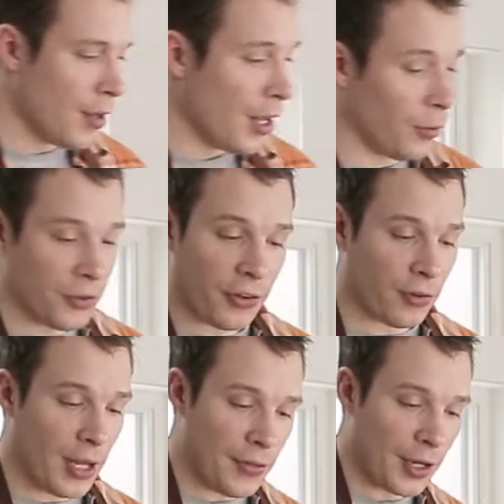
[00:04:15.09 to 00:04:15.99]
Then we'll just
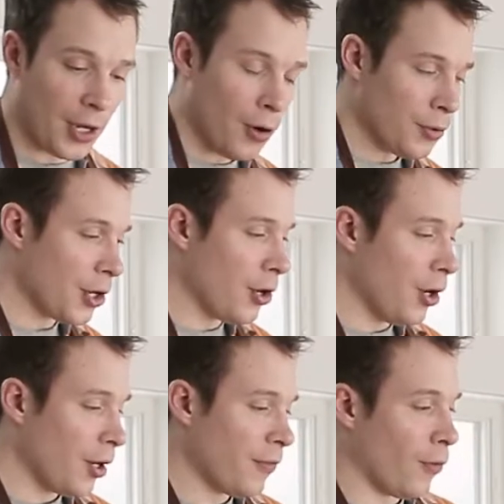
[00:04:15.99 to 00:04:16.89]
let the goat
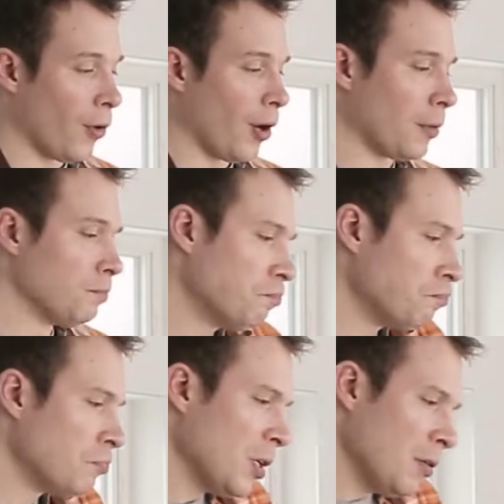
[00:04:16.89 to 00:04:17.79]
cook for
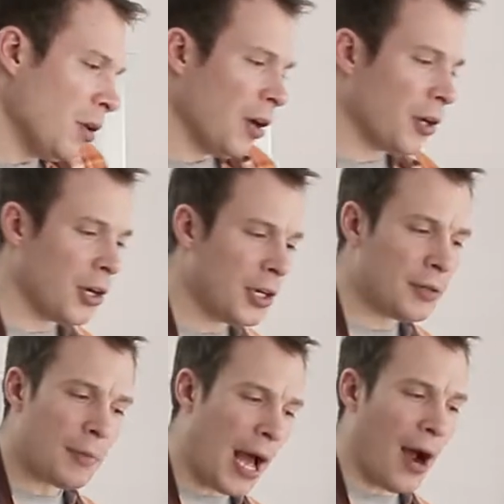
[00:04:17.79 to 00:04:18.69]
a
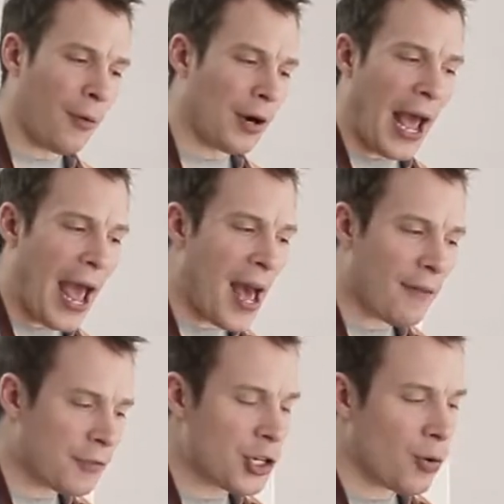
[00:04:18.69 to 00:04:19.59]
good hour and a
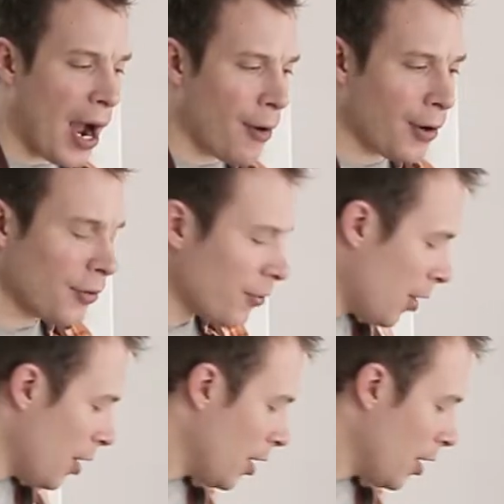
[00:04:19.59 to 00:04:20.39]
half, 2 hours,